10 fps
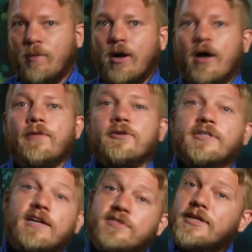while
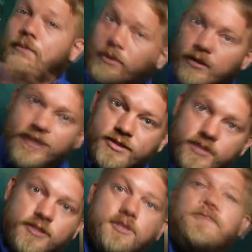others have separate
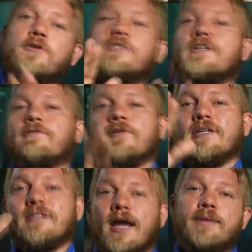licenses for
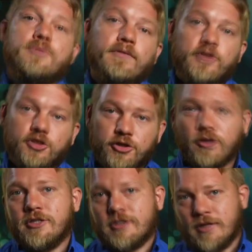different types of
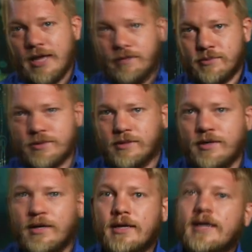insurance claims.
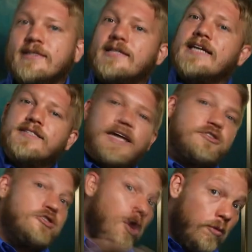States
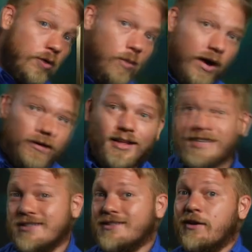that don't require a
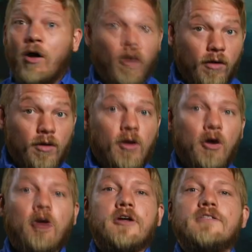license at all
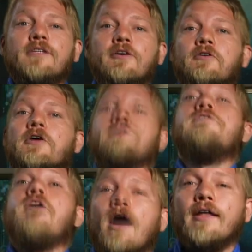are considered
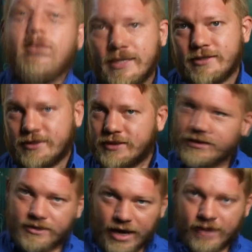non-licensing
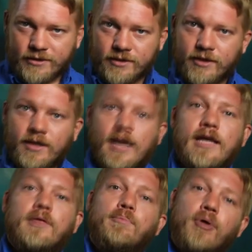states,
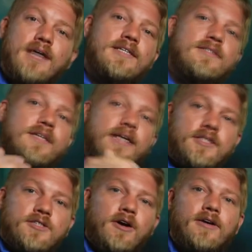and the process to get
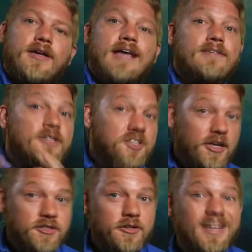started as an
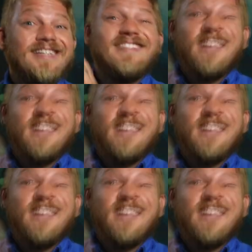adjuster is